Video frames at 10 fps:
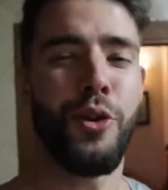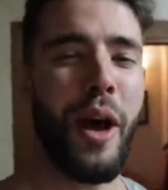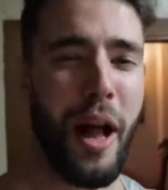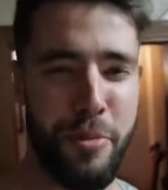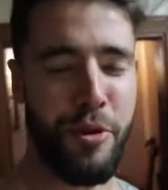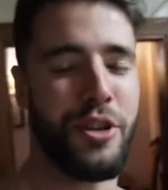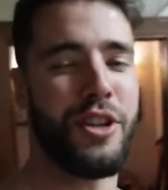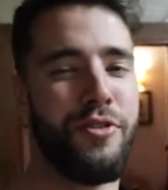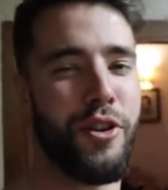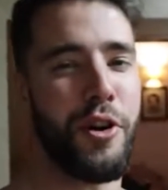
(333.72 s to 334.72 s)
to help you
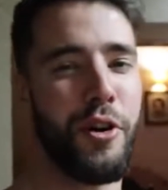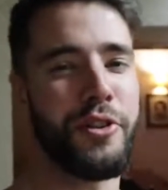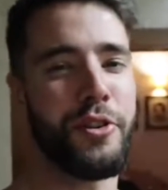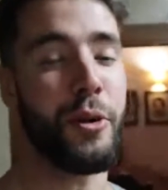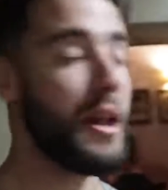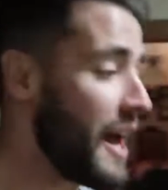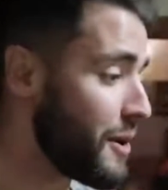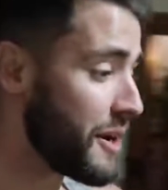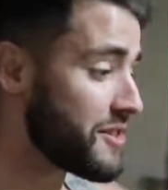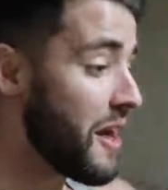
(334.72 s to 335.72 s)
achieve your goals as well.
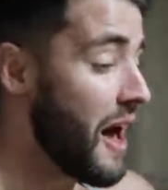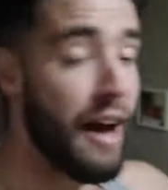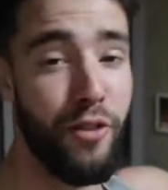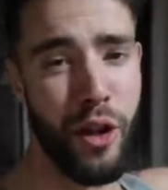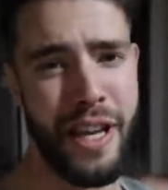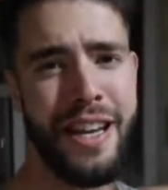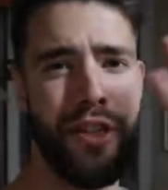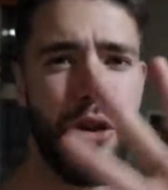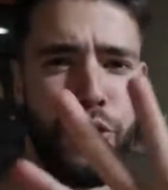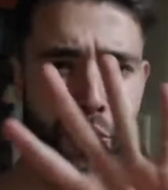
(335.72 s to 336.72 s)
Anyways, I've only
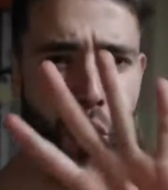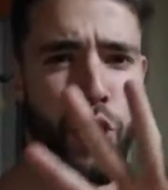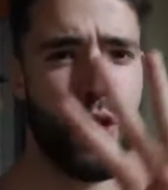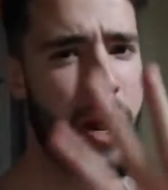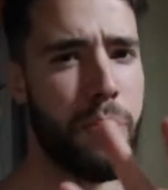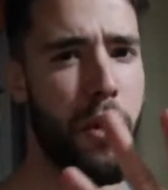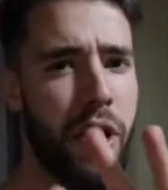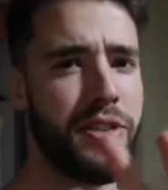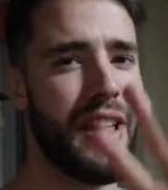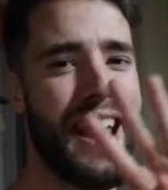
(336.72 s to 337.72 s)
eaten those 4 Trek
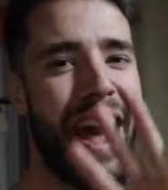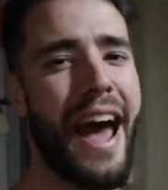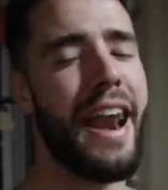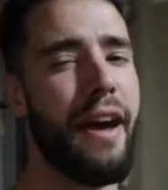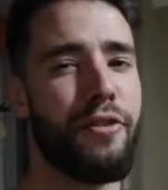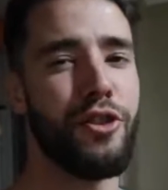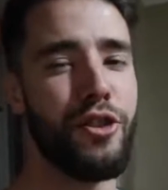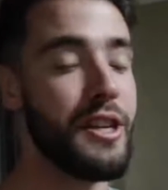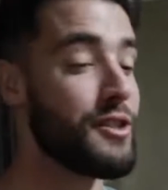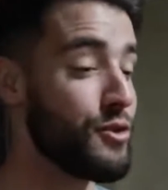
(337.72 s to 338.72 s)
bars that I had after
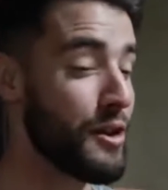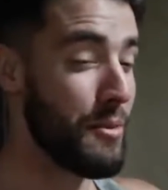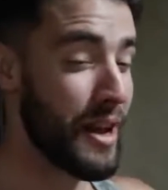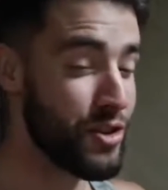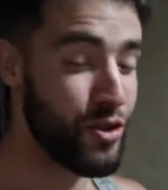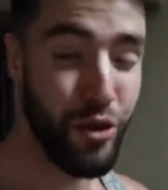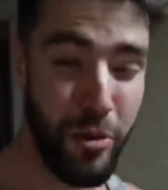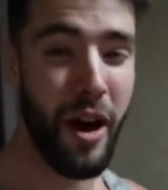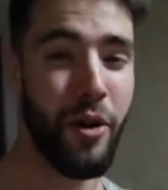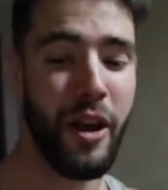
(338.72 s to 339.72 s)
jiu-jitsu, so I'm actually
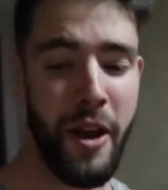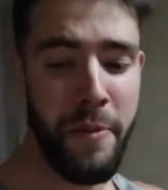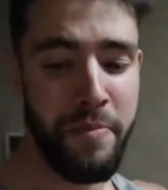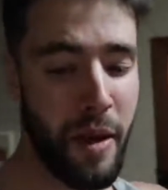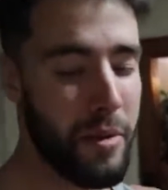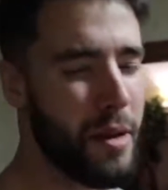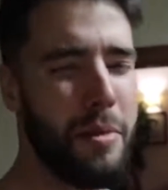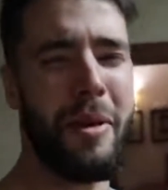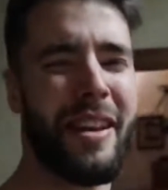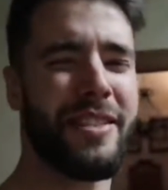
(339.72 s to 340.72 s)
super hungry. I'm gonna
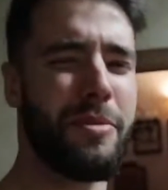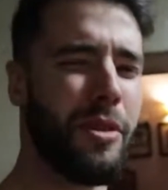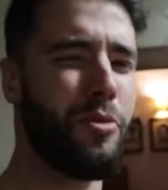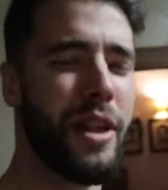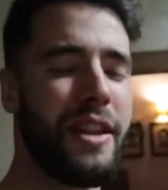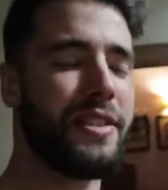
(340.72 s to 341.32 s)
be making something really